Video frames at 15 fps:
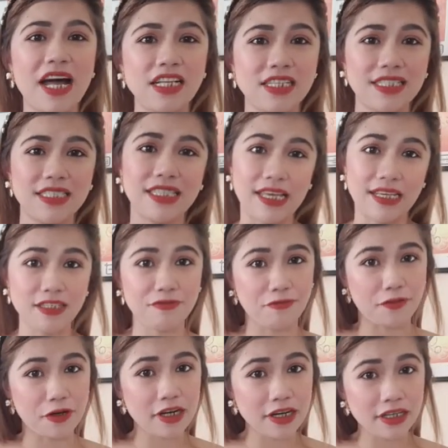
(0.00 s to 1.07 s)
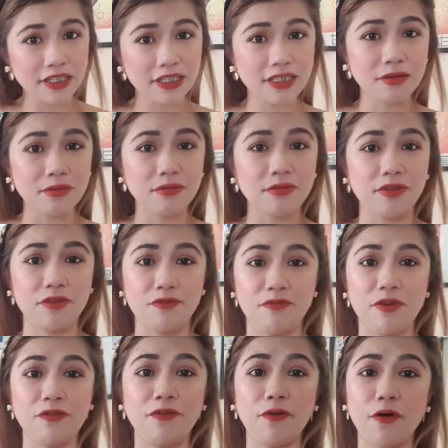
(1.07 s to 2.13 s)
patch test first
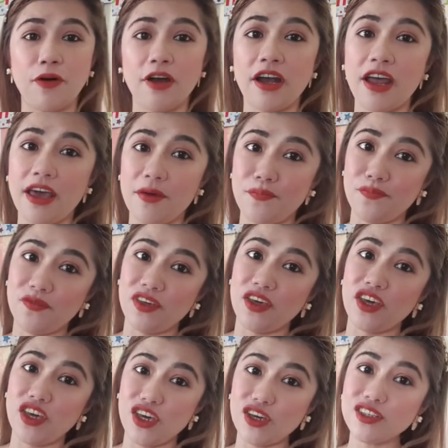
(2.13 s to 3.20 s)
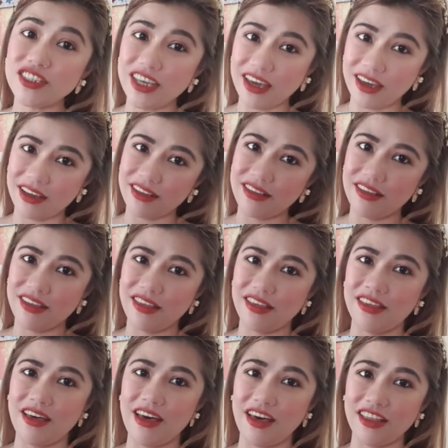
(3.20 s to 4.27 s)
before using
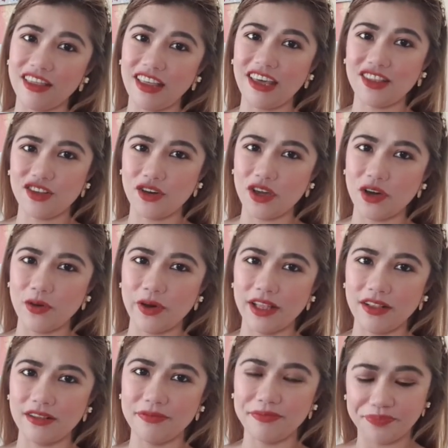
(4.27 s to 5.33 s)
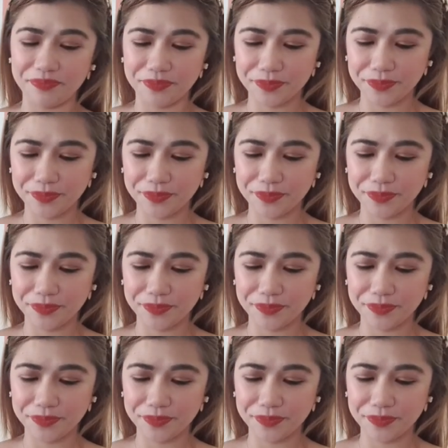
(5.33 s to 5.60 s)
tea tree oil.